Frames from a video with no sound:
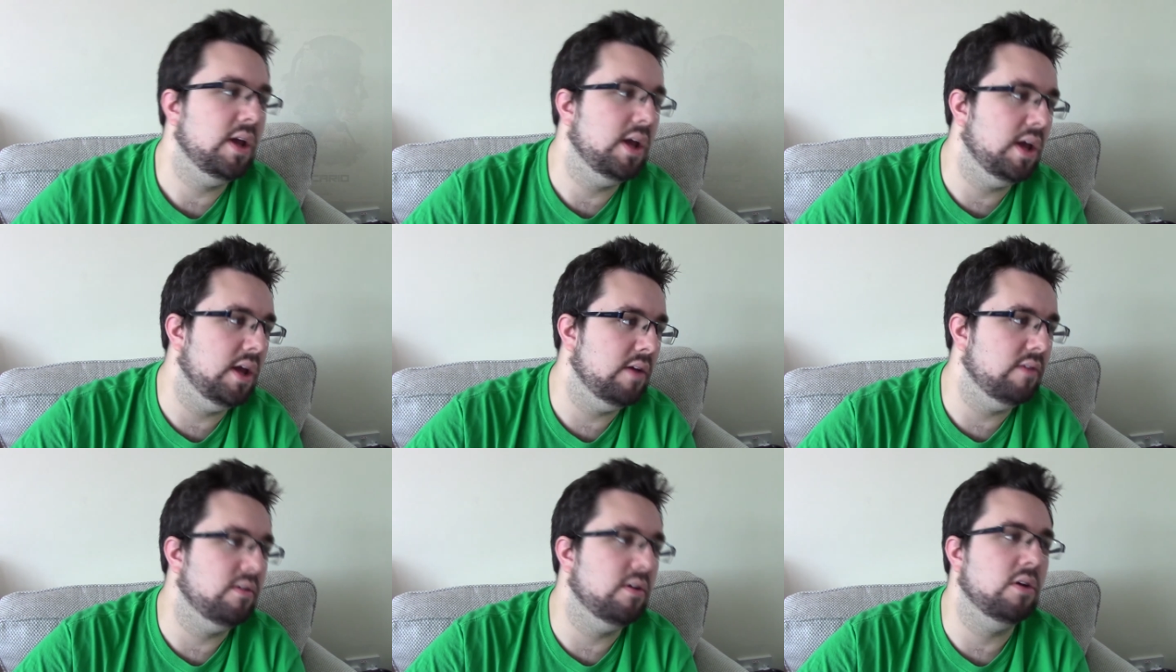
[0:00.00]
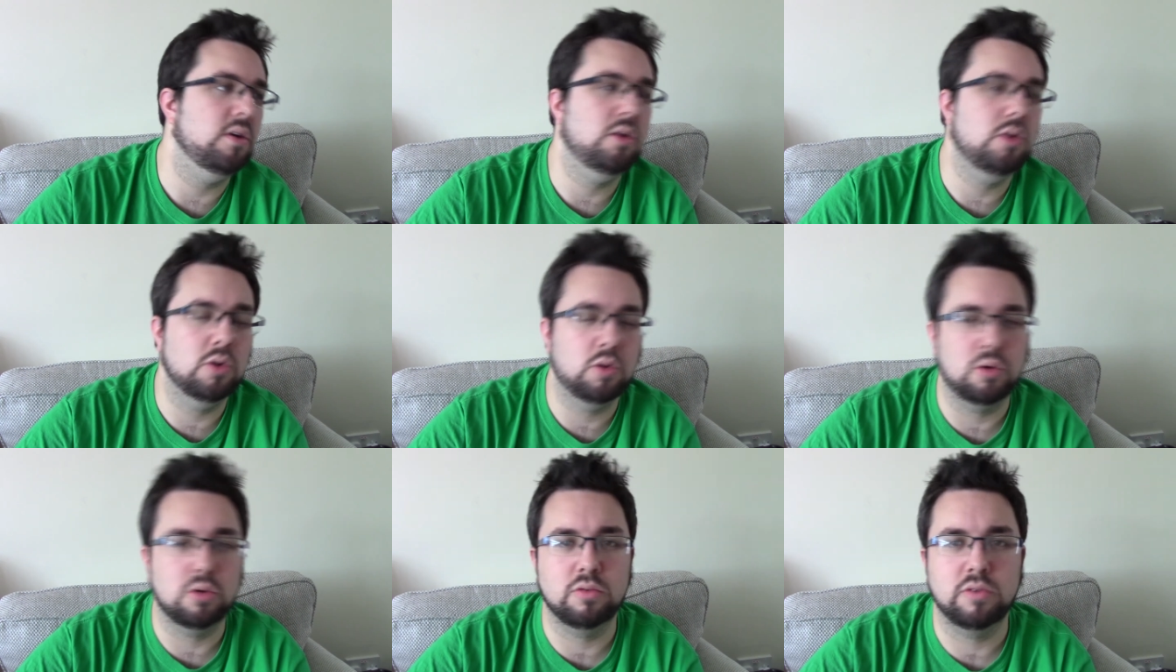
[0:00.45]
in
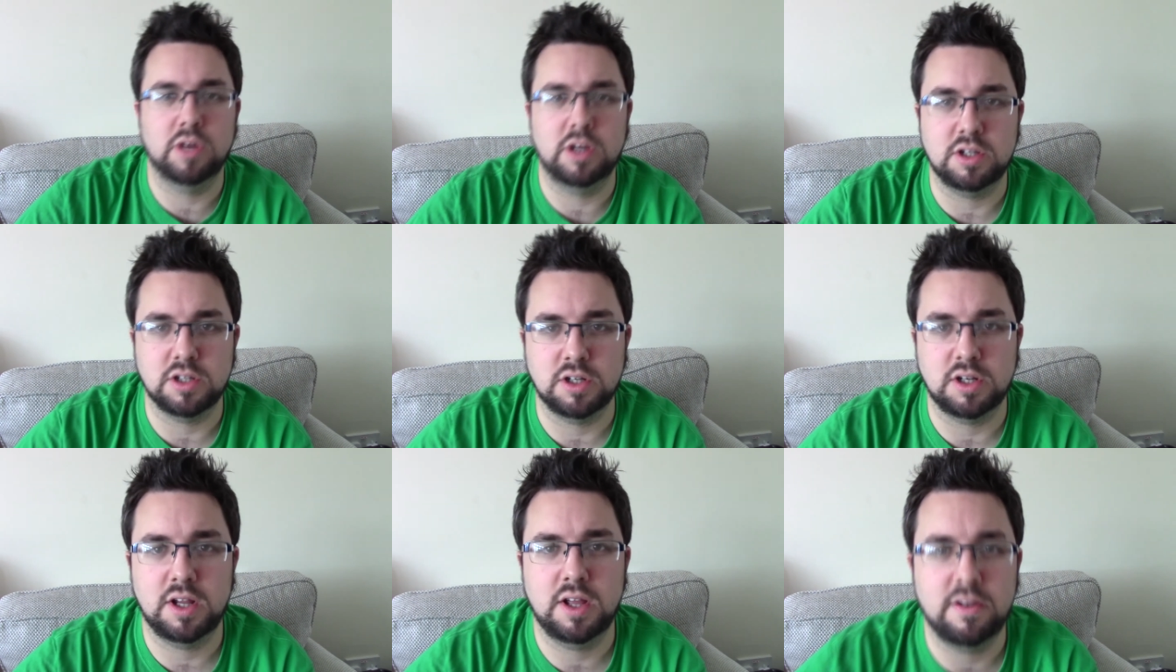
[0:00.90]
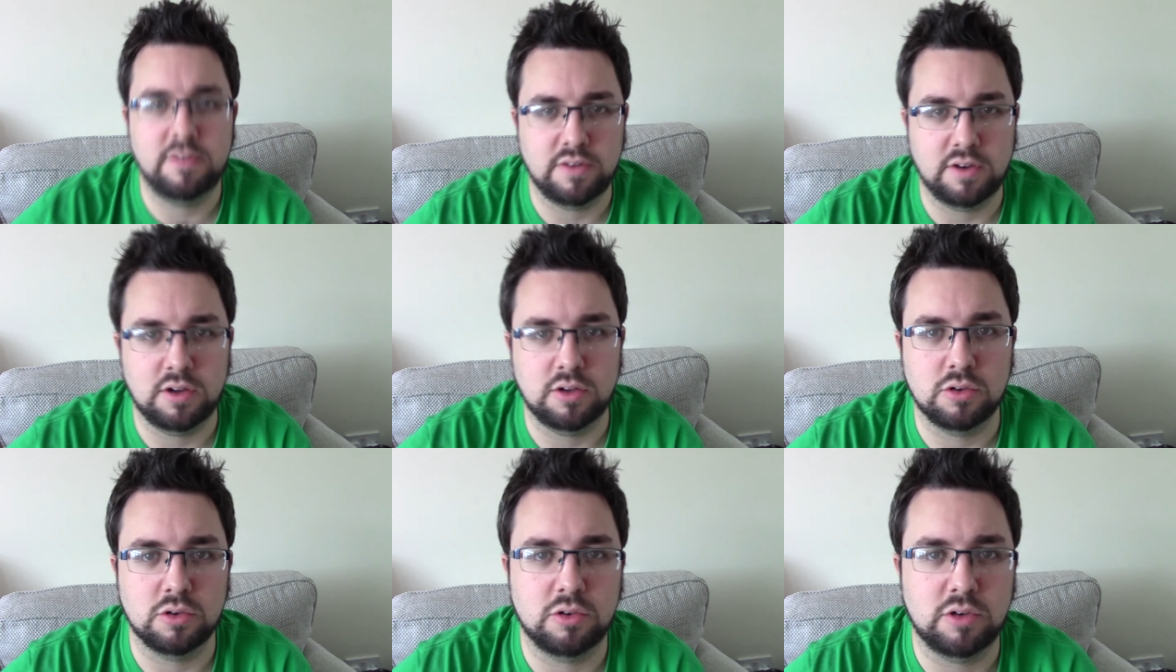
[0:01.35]
your region if
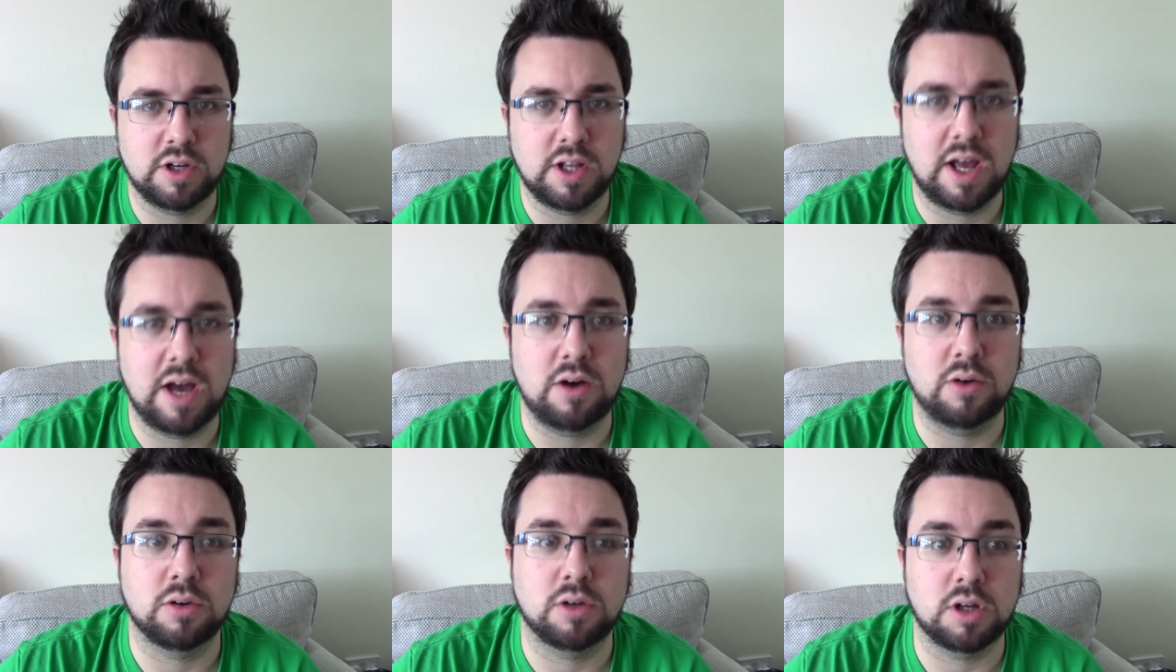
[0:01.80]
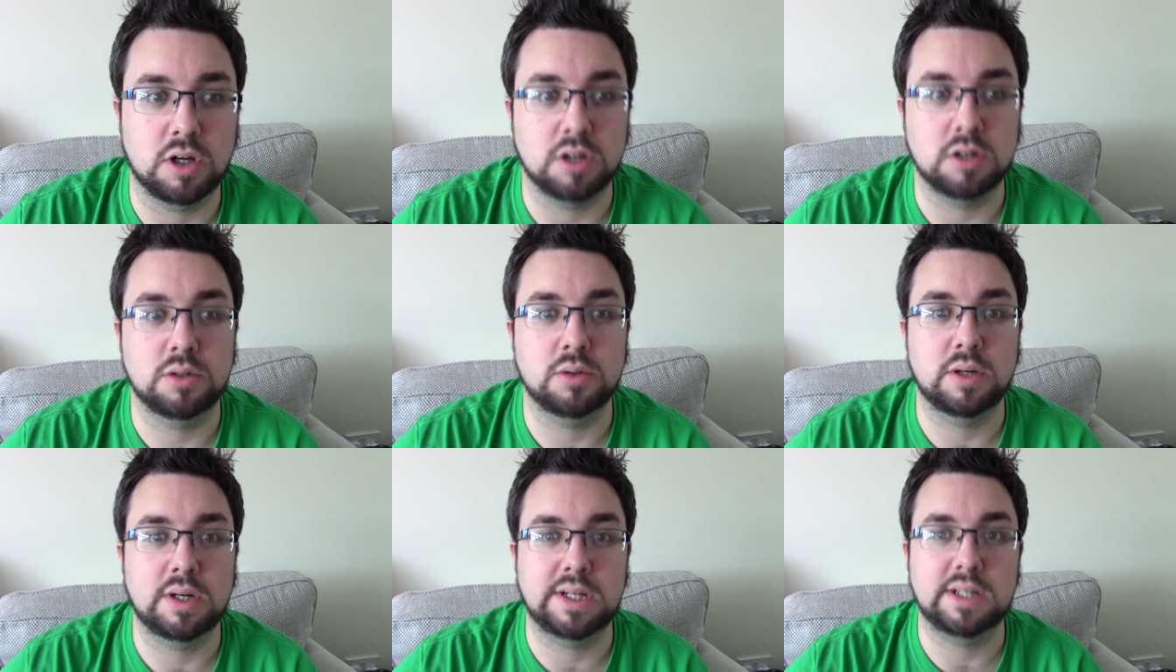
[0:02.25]
it is already out.
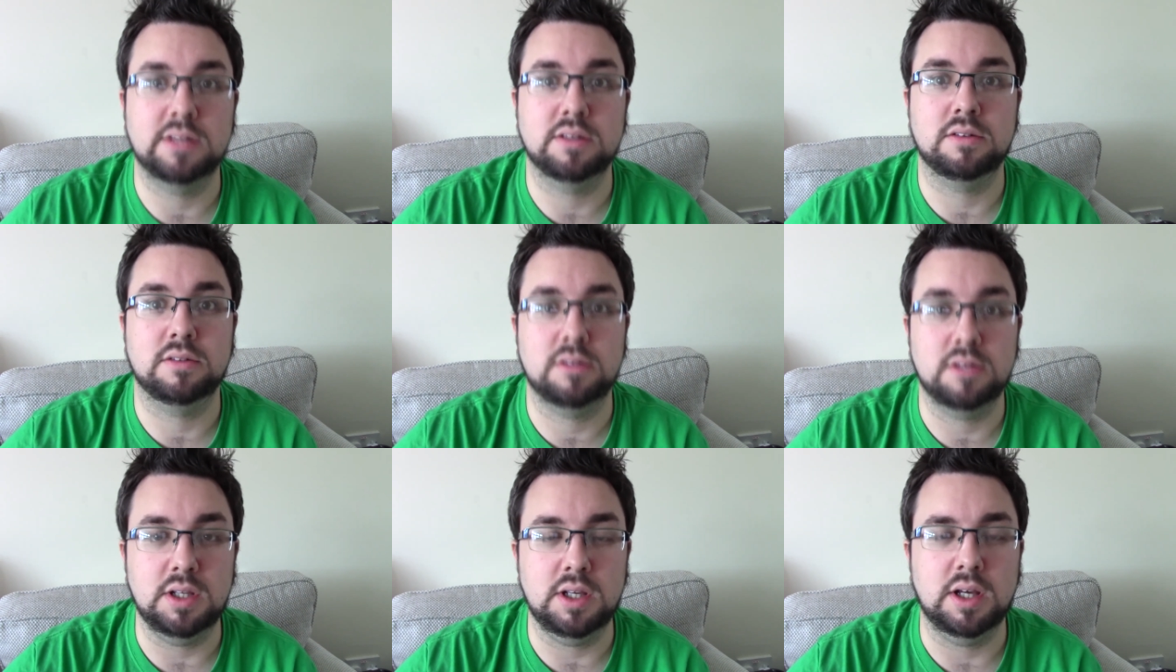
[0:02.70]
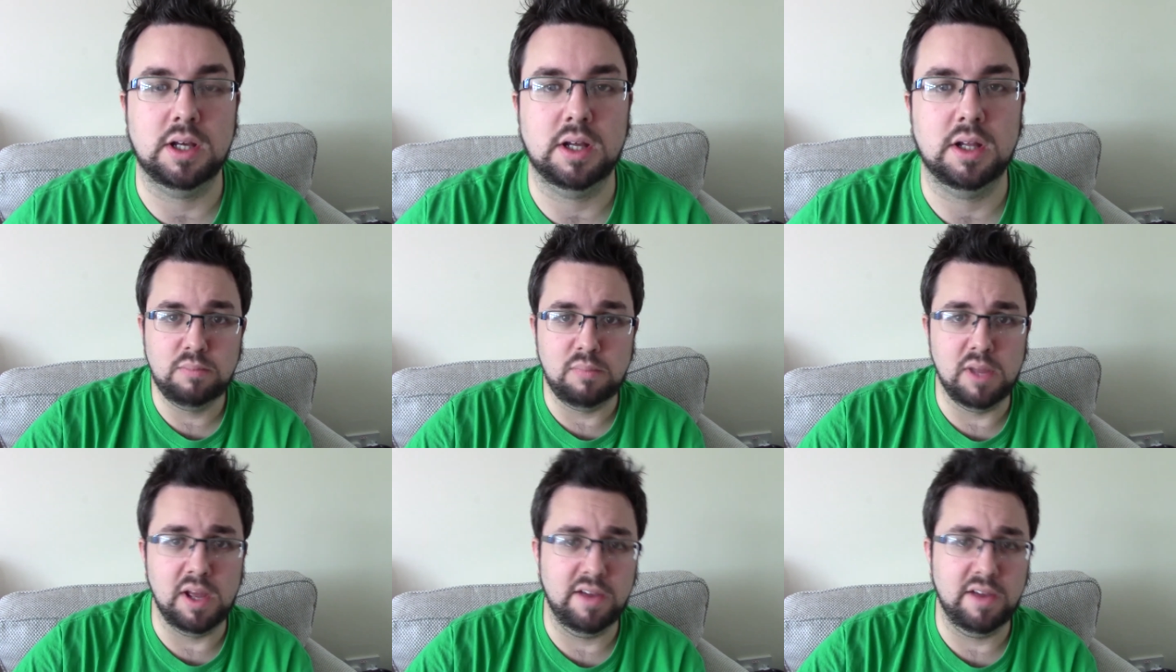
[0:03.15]
Go and see it.